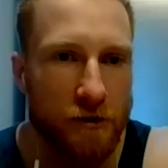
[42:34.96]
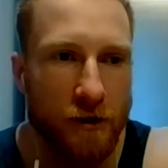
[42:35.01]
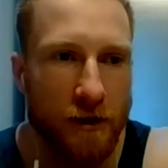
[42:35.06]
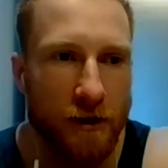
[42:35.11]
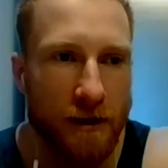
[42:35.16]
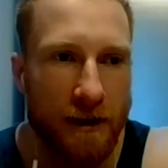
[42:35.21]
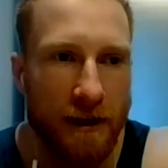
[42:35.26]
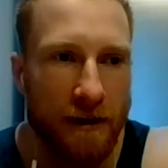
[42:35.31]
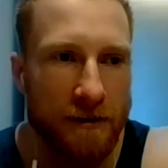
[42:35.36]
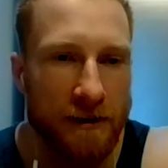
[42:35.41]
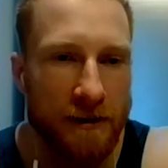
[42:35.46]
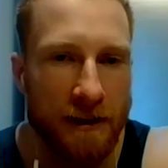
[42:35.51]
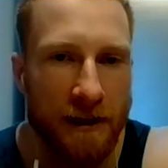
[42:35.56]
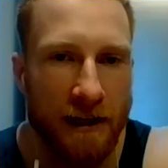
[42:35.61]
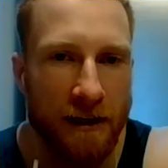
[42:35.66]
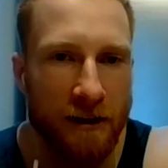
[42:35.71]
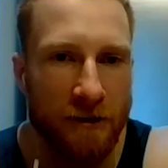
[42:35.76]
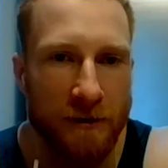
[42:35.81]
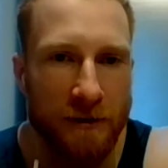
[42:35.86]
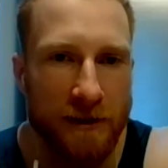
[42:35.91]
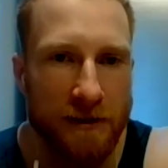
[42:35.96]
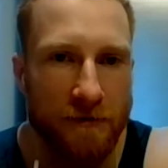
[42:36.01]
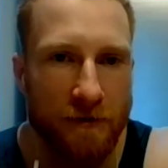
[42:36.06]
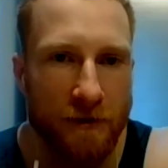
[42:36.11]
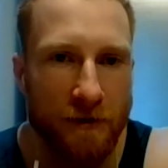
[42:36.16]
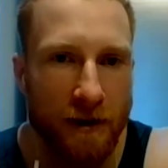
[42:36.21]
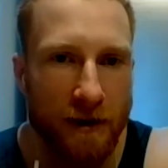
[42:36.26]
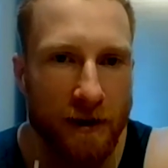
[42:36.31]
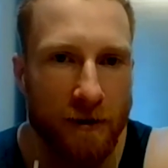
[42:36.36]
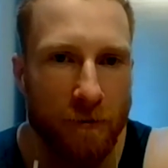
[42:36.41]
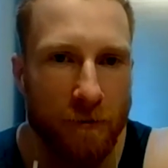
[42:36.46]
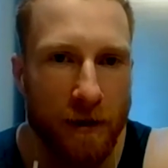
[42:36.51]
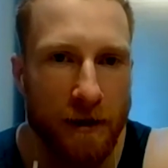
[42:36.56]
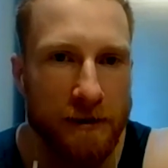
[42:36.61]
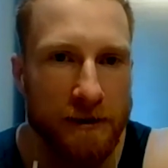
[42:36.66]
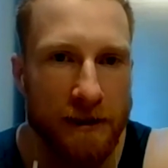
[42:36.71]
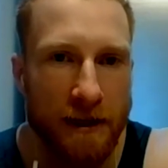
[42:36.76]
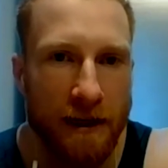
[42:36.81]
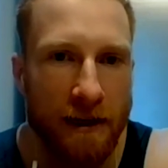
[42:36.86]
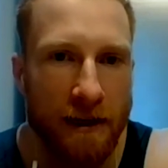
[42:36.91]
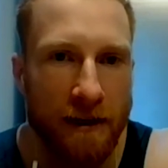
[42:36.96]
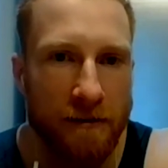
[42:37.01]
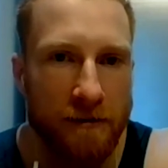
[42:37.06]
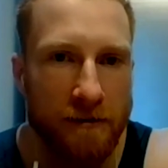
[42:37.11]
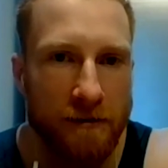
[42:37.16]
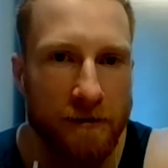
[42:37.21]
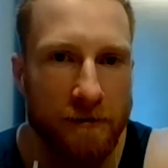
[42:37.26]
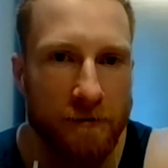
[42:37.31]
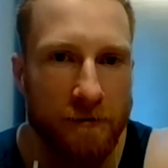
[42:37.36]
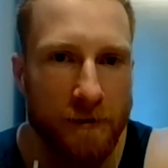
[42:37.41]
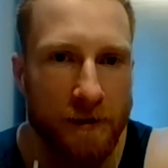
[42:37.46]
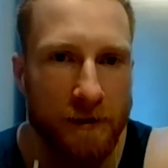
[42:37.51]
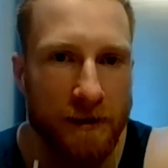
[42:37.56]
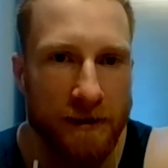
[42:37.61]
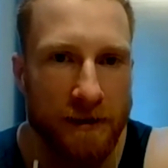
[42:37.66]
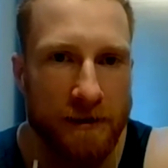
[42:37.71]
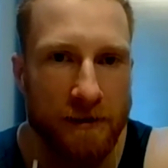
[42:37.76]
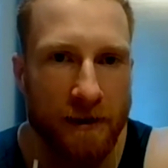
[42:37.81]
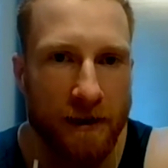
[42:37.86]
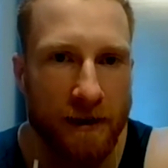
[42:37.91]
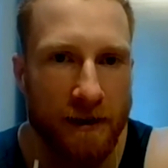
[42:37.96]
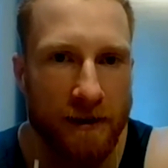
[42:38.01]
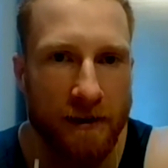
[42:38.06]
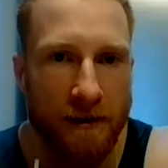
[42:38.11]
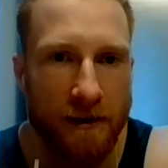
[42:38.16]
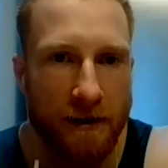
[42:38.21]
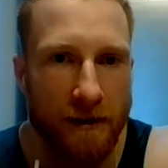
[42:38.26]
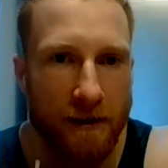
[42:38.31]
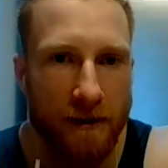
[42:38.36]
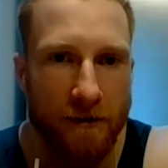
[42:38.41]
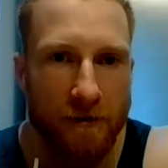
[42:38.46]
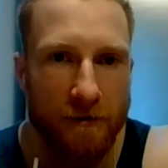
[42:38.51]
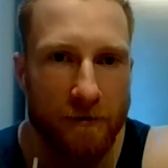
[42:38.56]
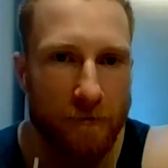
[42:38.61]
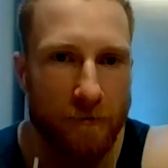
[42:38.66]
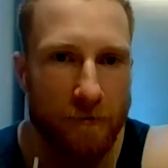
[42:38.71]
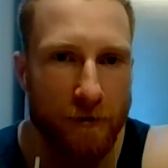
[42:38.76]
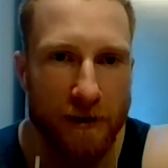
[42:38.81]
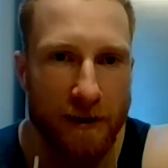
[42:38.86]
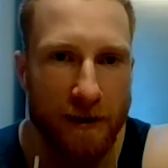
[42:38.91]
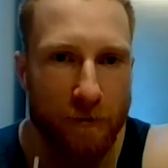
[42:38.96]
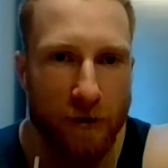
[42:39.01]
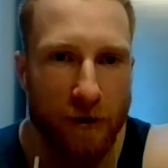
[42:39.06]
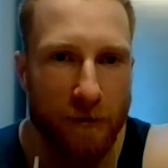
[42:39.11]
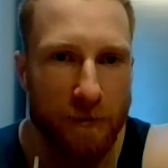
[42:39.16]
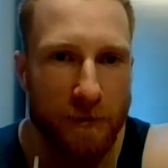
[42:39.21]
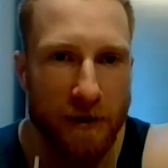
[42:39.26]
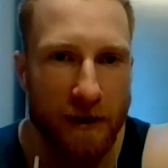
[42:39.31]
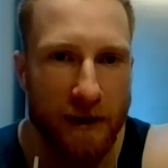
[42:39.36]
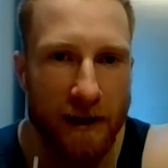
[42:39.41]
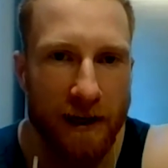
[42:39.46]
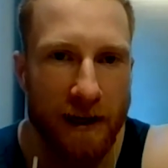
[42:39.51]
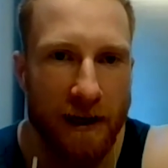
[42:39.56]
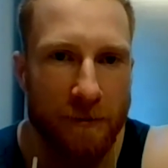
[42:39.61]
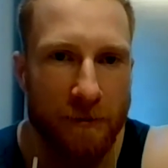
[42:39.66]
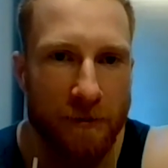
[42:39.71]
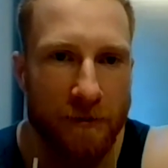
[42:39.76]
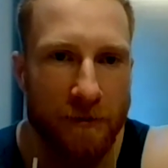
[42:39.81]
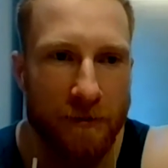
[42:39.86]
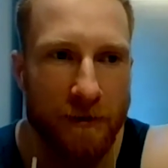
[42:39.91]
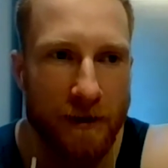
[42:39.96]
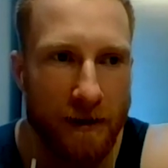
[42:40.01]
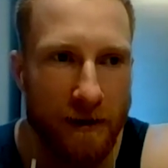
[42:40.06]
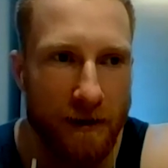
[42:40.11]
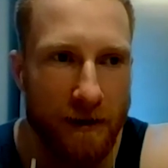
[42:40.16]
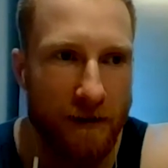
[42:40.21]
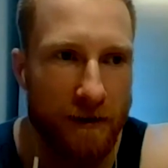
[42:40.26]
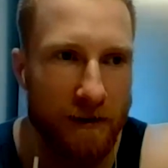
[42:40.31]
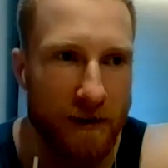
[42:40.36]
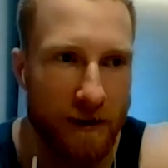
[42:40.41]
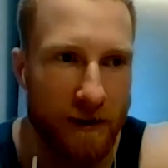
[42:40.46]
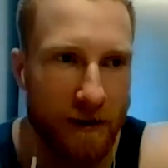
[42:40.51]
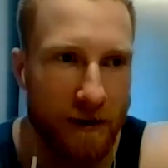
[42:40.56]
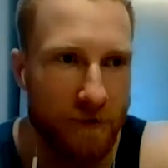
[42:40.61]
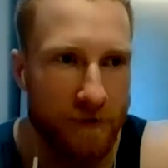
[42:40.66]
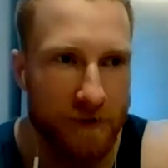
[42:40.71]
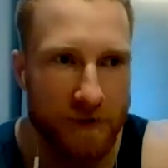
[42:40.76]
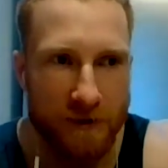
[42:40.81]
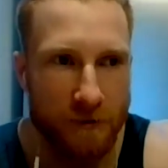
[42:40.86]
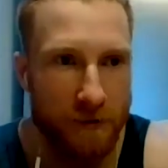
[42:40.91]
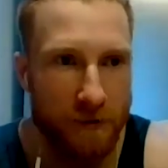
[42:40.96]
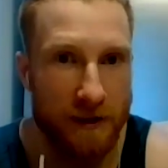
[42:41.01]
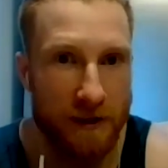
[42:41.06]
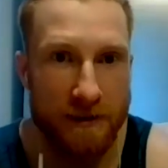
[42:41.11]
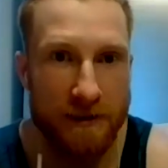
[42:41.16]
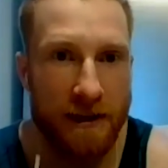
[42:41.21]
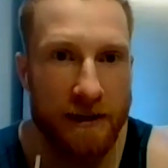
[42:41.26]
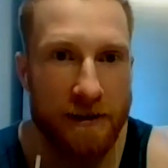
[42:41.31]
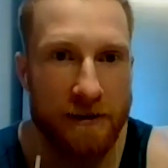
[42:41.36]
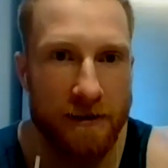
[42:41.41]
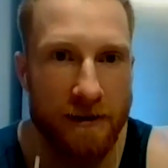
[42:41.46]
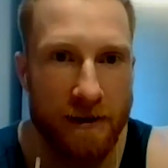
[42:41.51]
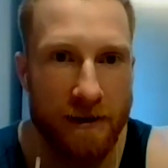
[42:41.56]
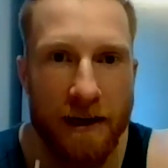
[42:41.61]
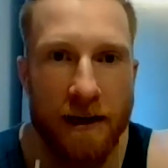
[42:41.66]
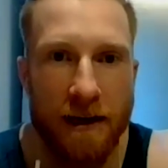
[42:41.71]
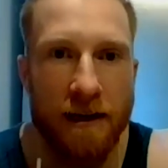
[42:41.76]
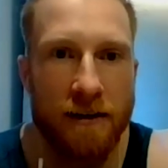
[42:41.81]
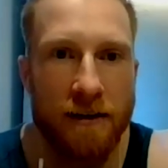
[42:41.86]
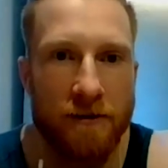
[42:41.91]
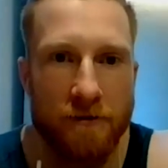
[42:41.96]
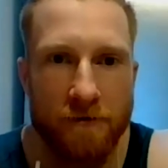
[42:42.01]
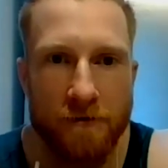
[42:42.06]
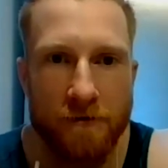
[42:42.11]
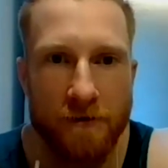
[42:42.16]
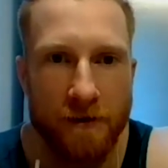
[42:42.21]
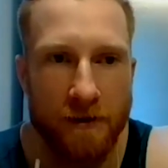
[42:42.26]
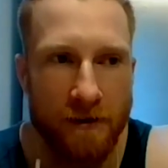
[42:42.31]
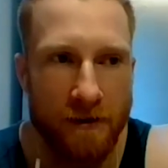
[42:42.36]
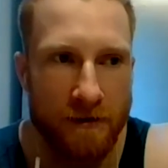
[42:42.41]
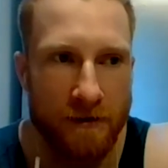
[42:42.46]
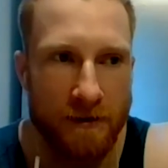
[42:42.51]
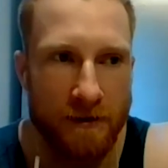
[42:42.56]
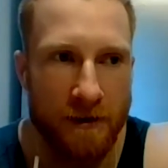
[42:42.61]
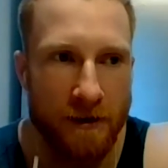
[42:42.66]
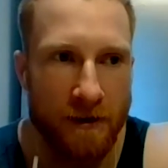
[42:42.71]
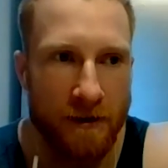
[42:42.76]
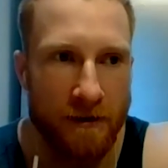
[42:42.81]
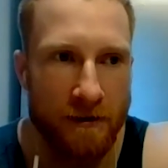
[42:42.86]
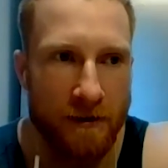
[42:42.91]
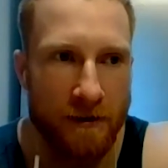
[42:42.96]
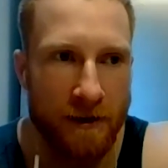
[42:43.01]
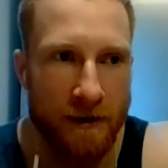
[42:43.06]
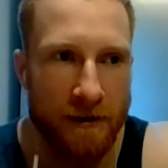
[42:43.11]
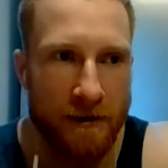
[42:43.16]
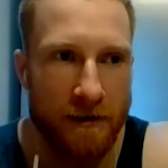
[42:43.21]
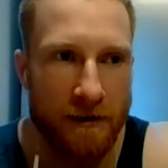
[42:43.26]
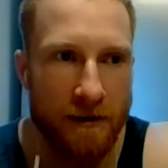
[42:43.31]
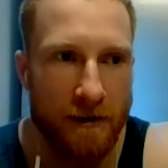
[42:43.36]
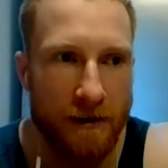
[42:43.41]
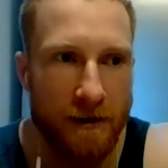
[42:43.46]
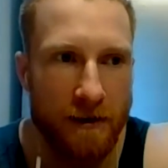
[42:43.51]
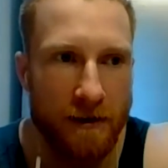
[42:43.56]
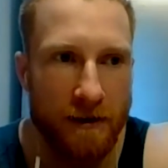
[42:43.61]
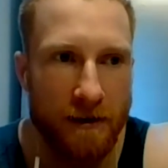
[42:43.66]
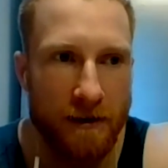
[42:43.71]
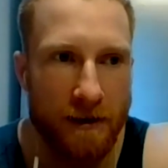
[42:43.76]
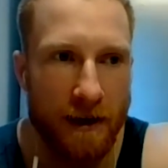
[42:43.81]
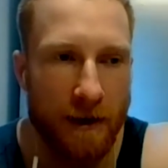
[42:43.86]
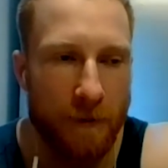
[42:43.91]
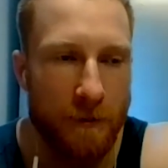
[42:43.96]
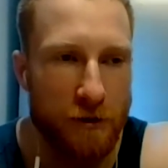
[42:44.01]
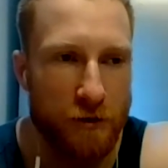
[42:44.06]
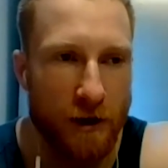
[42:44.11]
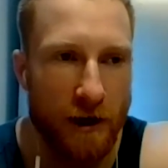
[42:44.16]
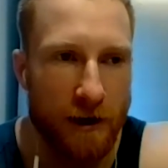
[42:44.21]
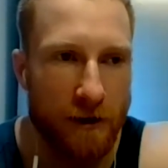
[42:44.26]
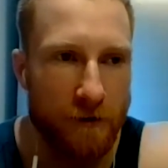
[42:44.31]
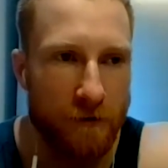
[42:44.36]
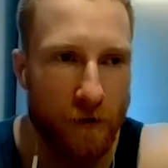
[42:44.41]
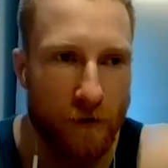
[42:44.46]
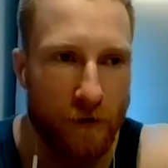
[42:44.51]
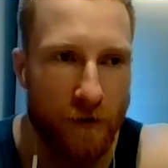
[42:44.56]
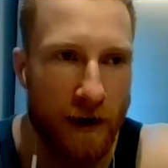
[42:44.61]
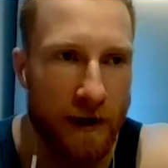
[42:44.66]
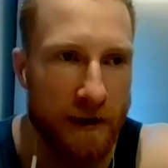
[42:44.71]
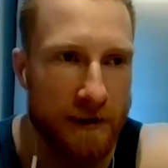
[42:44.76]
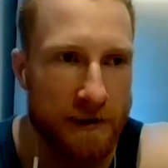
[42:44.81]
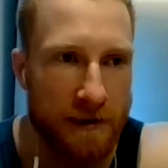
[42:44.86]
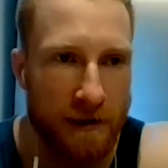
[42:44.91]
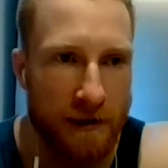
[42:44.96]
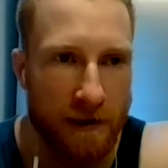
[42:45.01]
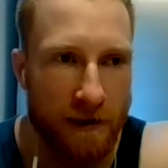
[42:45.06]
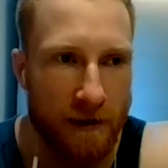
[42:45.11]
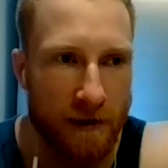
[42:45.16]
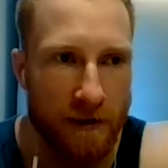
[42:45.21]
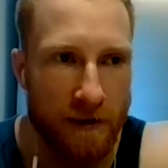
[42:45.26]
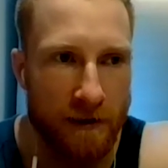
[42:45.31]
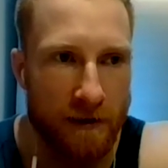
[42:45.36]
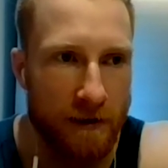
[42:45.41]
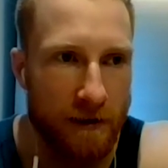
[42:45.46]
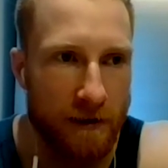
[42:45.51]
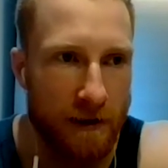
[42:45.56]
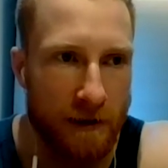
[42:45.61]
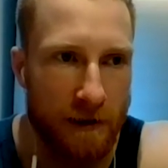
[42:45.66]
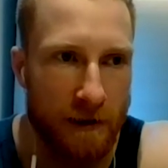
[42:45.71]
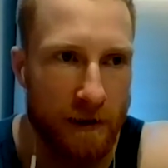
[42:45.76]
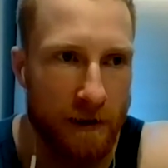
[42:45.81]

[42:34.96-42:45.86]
tried counting calories for like one day with this like really popular app for doing exactly that, for like keeping track of your fasting and